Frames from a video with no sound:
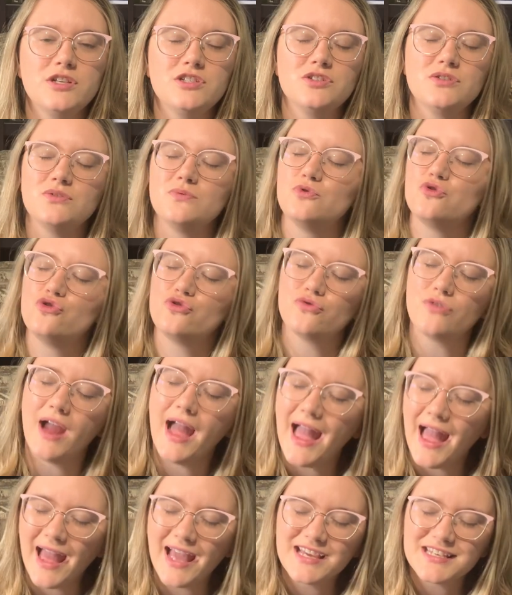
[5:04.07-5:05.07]
to
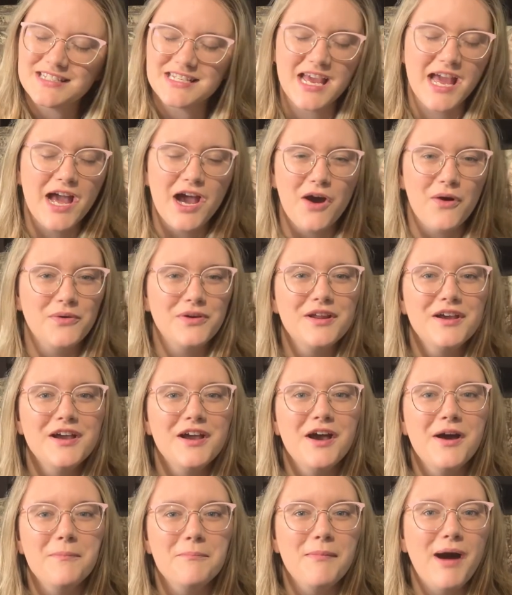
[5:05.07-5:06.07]
drag down
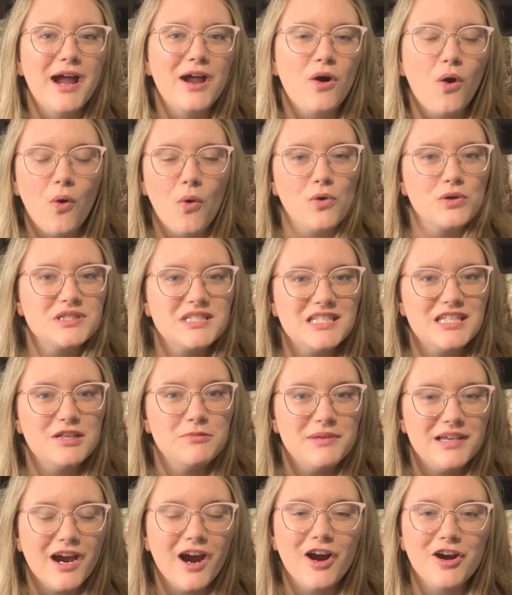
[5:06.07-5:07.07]
my whole
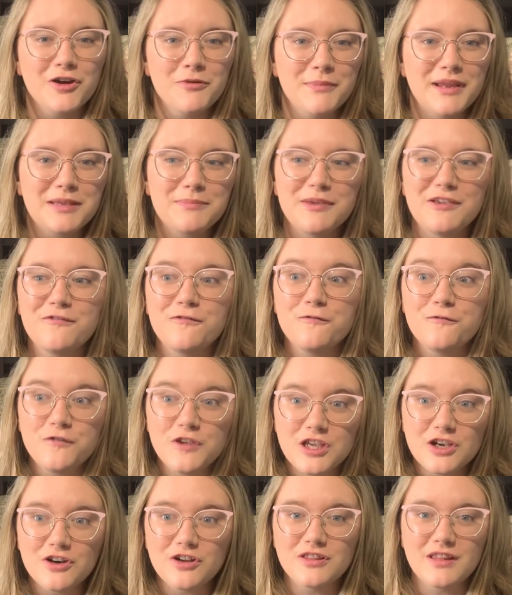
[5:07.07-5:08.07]
TBR or make me
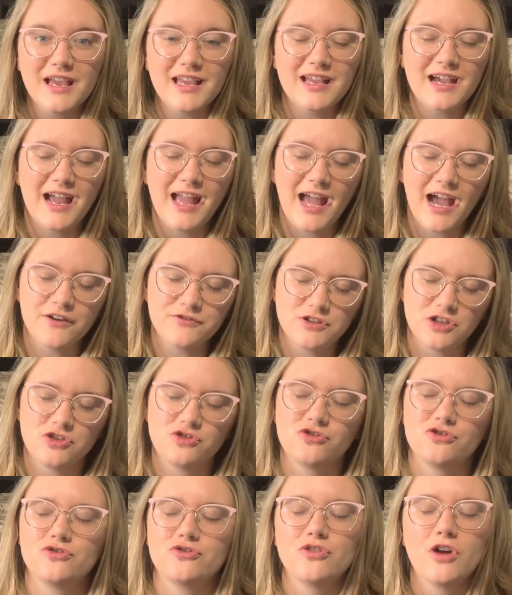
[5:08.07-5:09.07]
feel like I have to
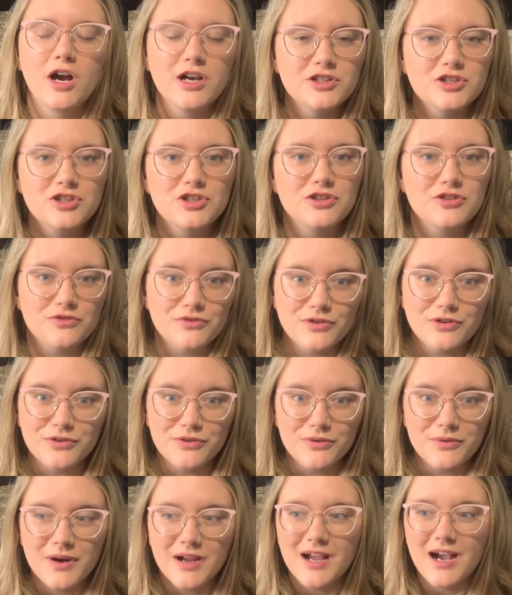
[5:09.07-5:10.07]
trudge
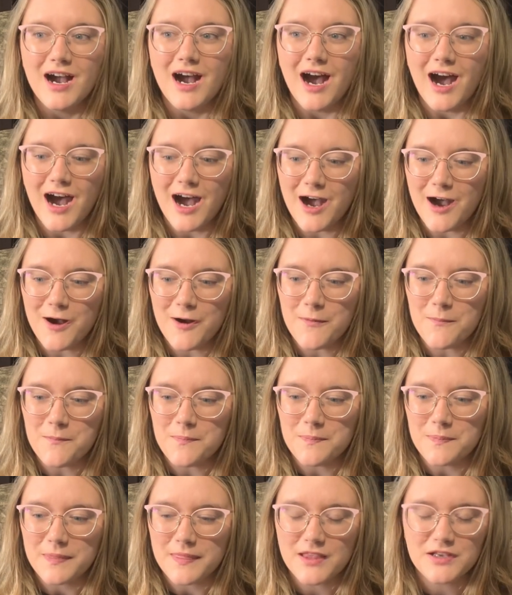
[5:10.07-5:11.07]
through.
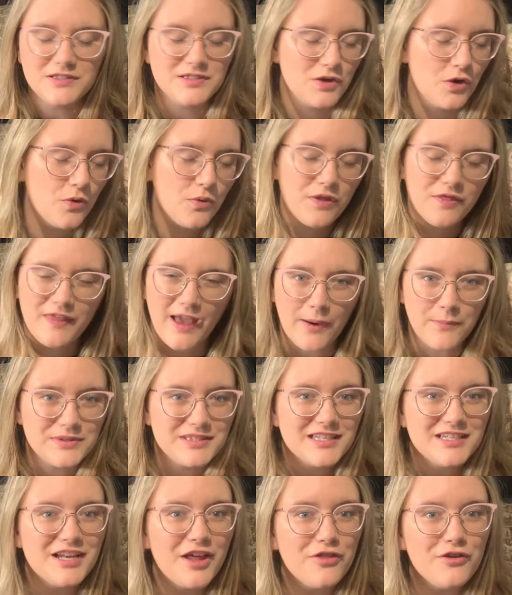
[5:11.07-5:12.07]
So that
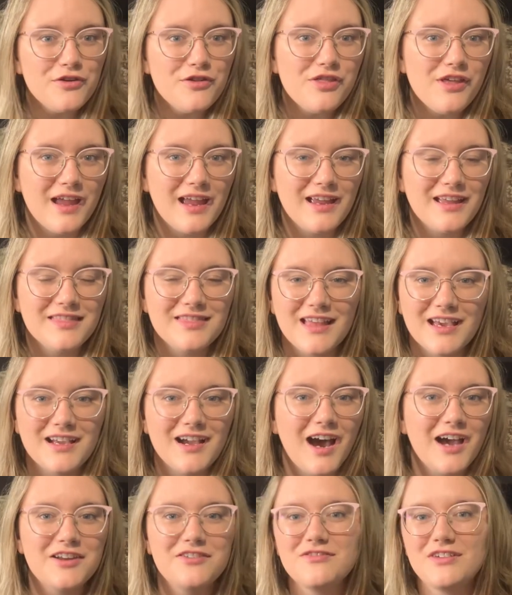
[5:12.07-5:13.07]
was another thing that
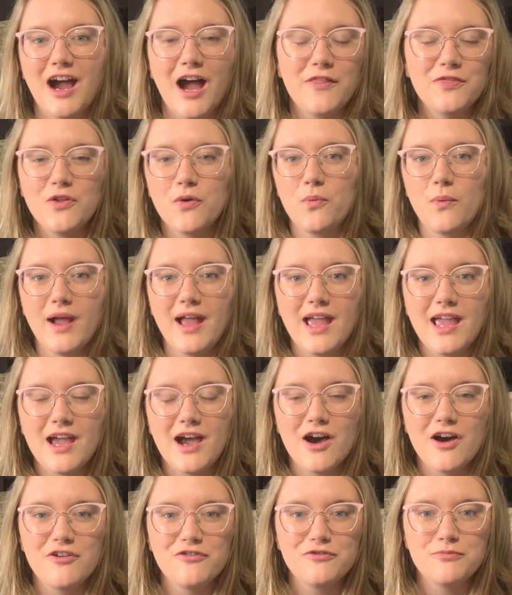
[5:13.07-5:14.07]
kind of got in the way
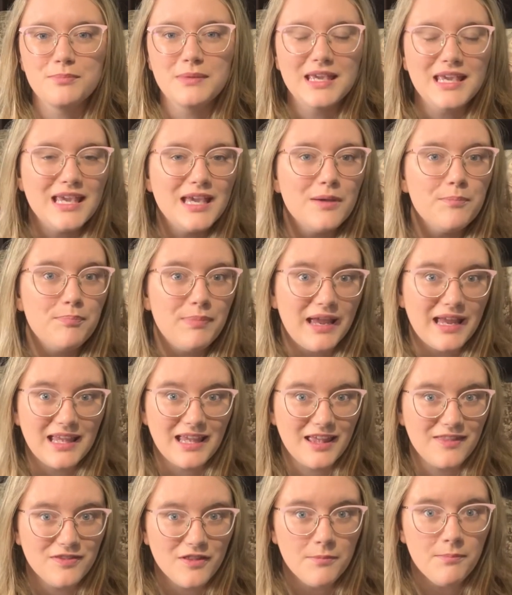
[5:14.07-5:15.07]
of me
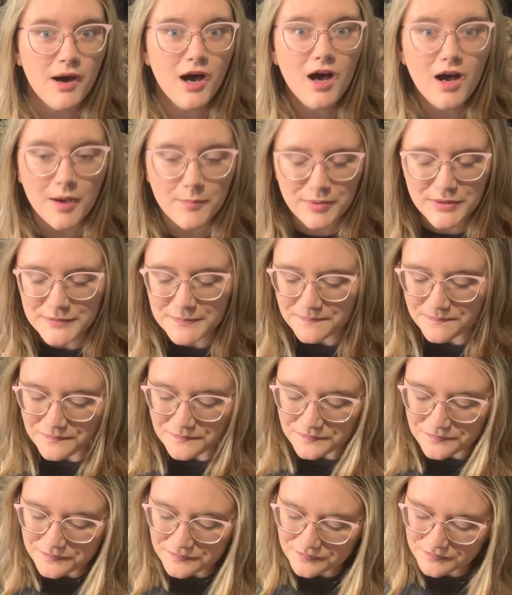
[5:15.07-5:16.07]
picking them up.
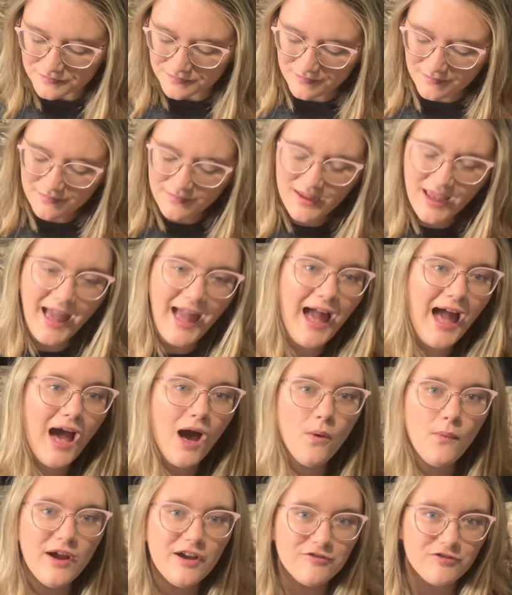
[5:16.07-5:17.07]

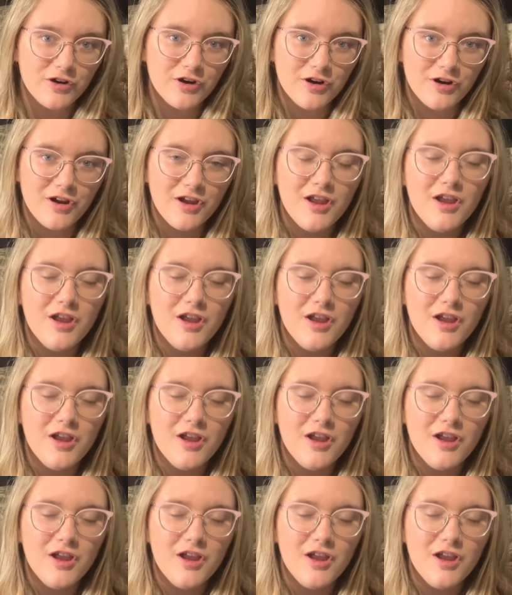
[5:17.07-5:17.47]
However,